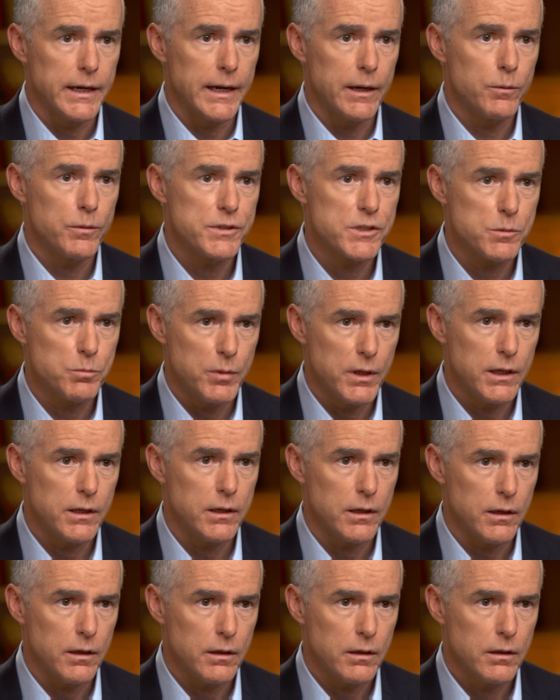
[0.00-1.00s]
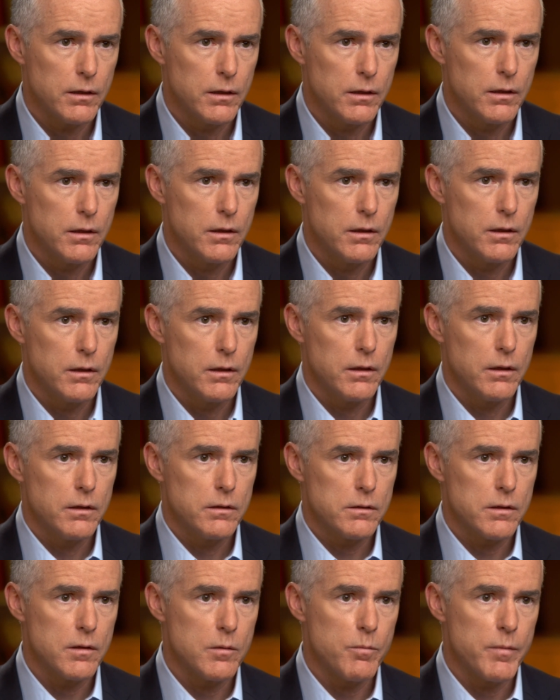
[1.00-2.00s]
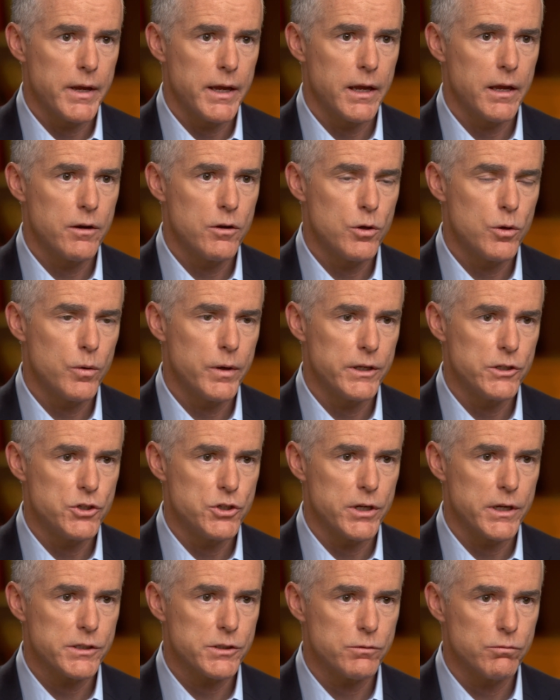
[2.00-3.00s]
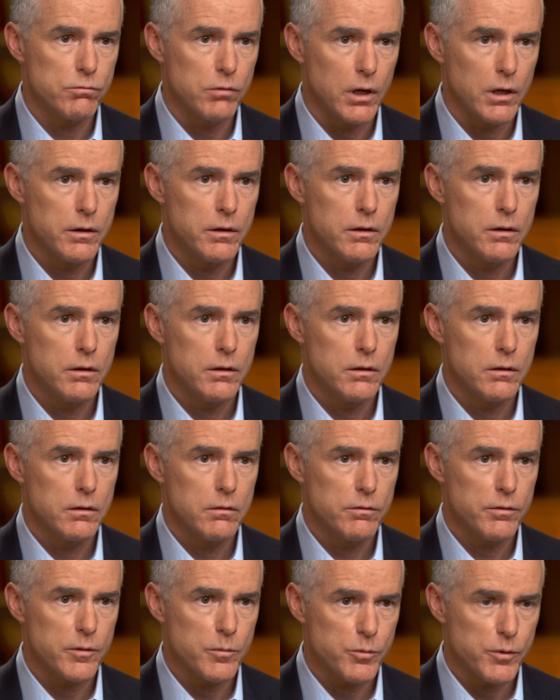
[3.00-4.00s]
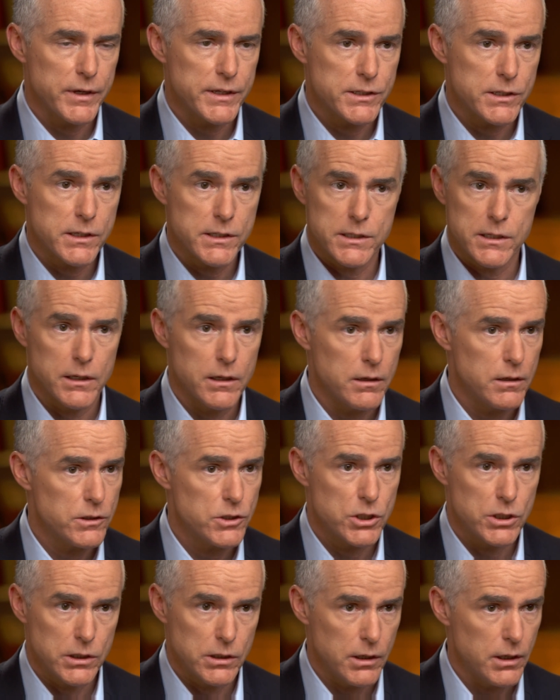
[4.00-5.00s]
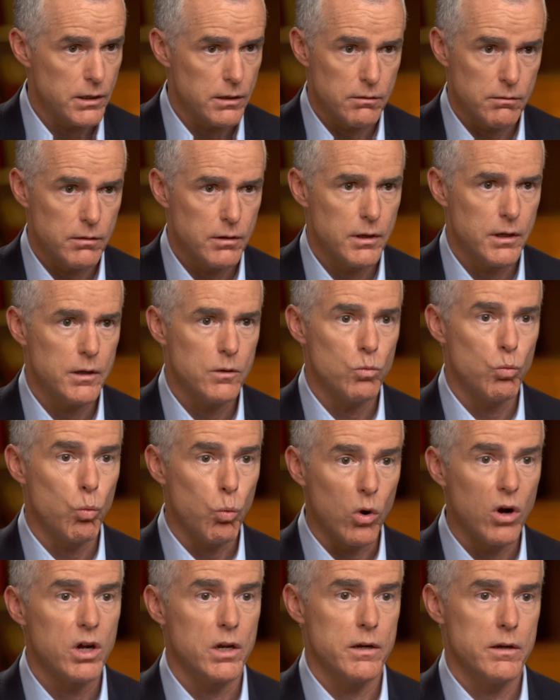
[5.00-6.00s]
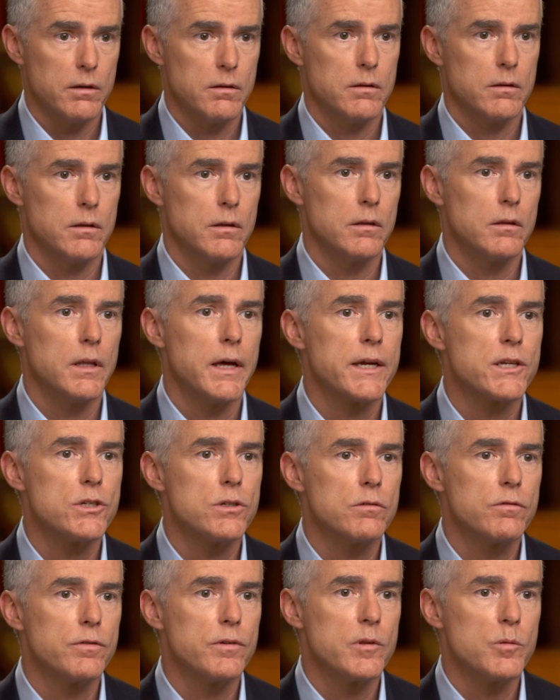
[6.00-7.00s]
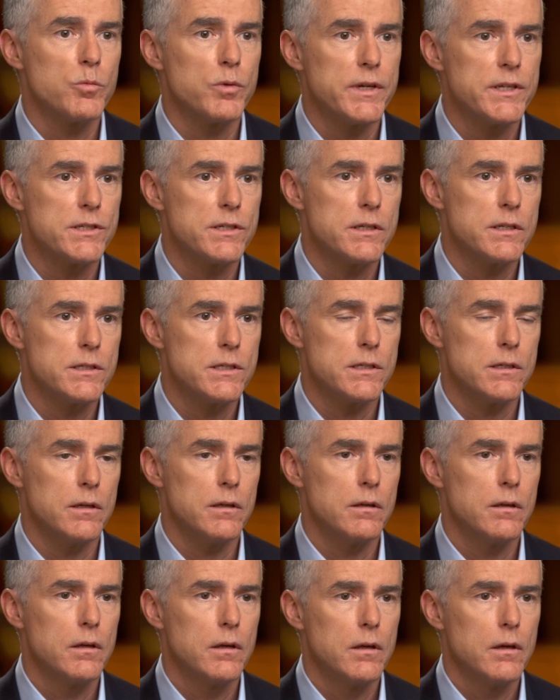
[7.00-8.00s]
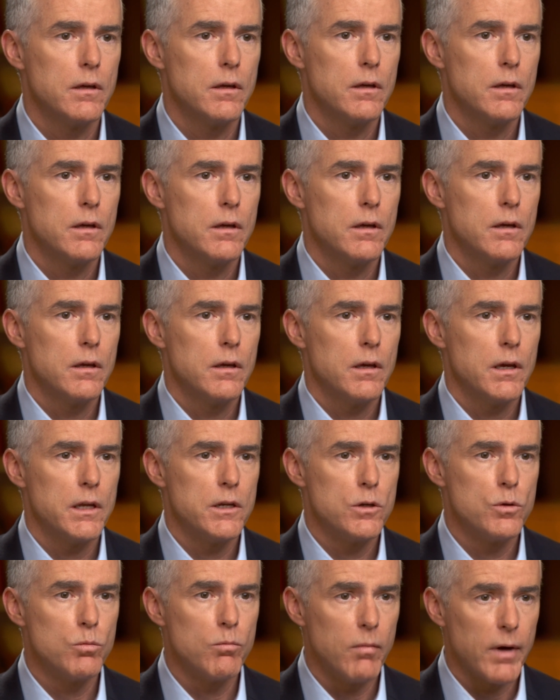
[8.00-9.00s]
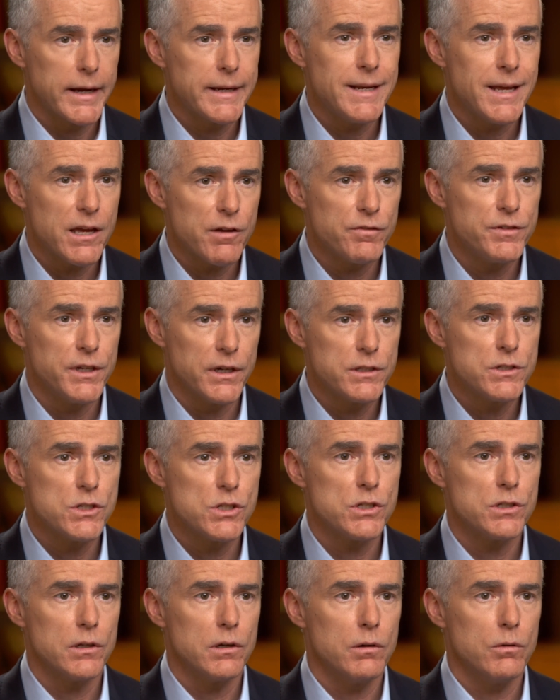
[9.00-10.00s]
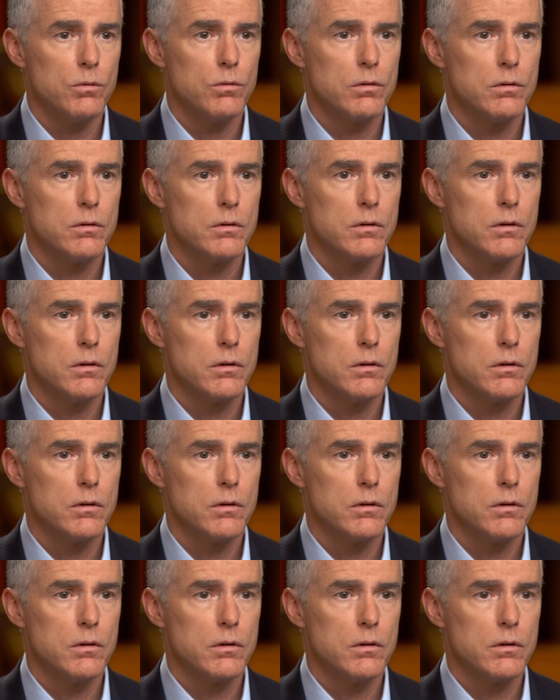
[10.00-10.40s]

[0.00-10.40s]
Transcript: I was speaking to the man who had just run for the presidency and, and, and won the election for the presidency, and who might have done so